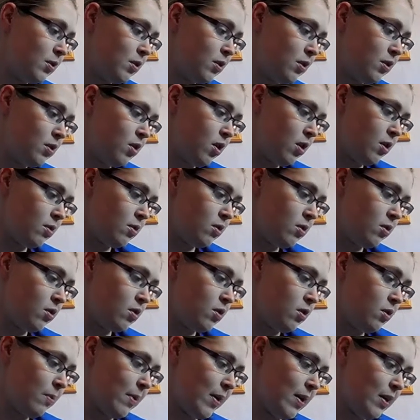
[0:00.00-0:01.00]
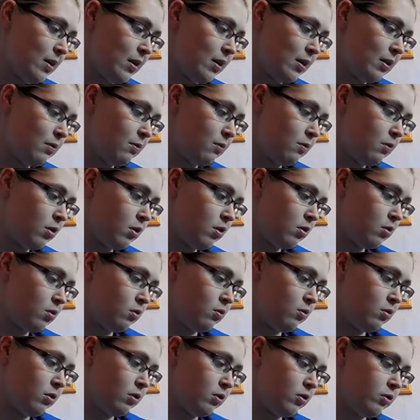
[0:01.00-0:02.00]
So I'll talk about like the
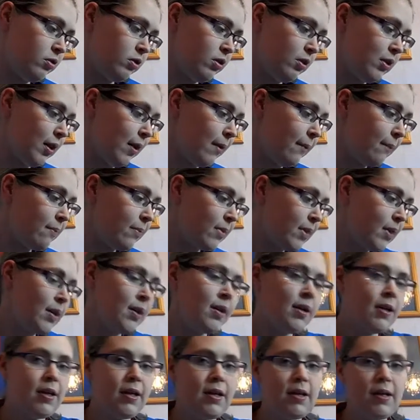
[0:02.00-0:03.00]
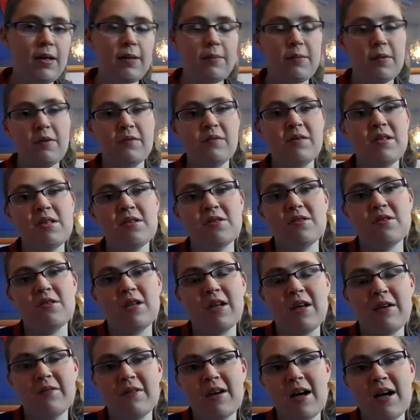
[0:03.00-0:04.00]
scorers and that. Obviously it's
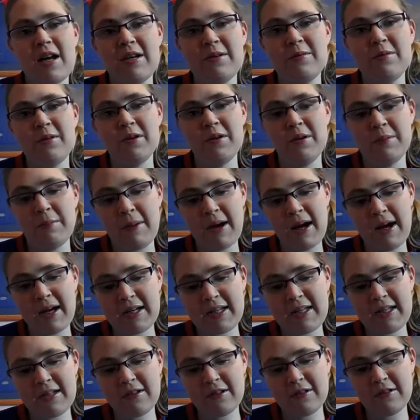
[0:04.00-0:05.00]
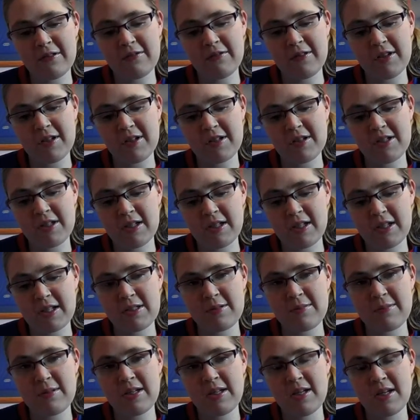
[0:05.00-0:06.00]
good to have Gary Warren back. He got the first.
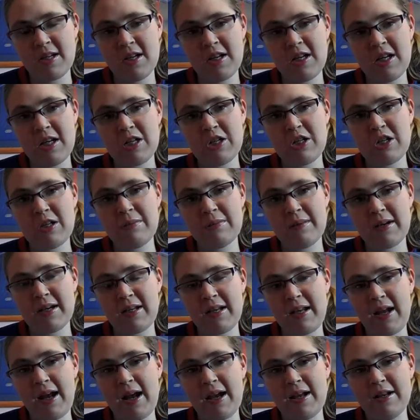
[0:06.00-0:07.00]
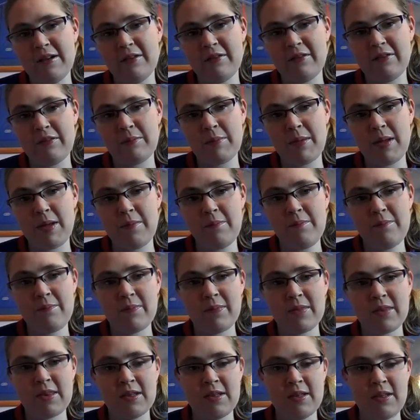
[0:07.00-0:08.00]
Nice to be trading like header from him.
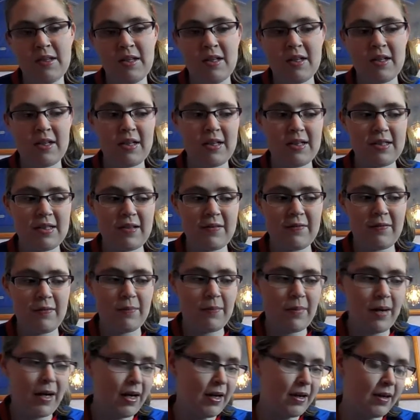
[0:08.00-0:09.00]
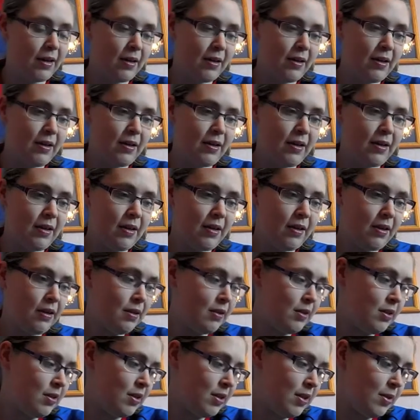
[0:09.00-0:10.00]
Good to have him back
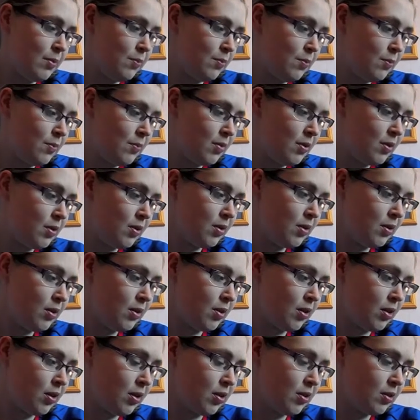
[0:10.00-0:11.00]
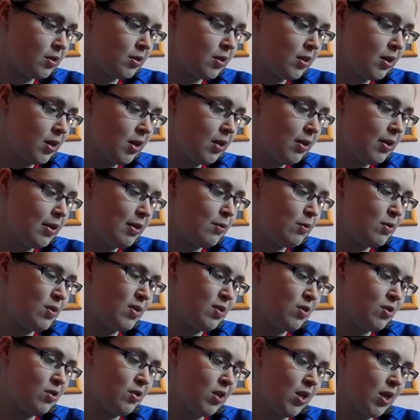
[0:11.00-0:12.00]
in the team because he
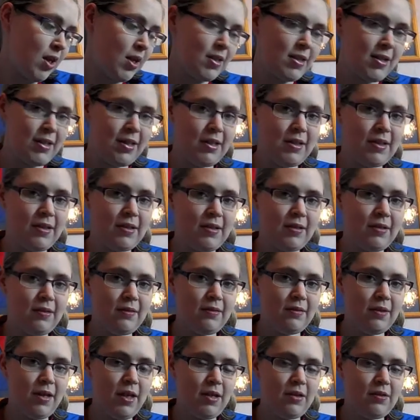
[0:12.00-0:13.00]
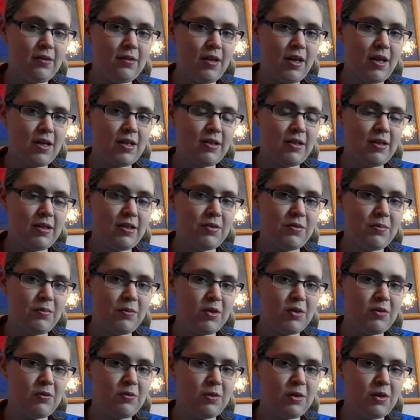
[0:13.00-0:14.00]
was injured last season, end of last
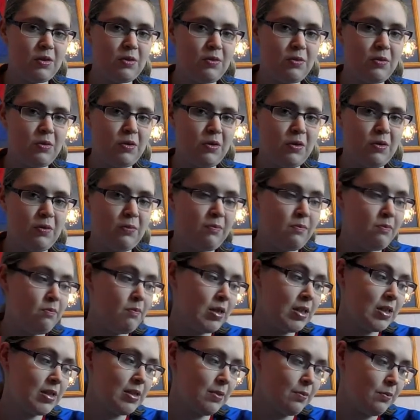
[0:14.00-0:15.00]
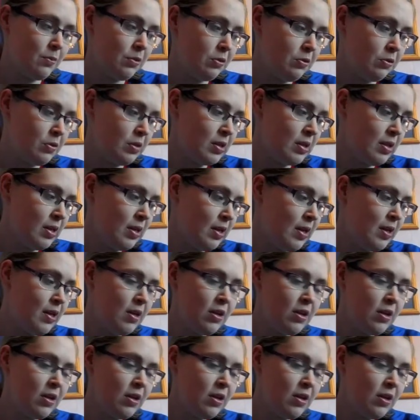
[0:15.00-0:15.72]
season, which was no good. Missed him a lot.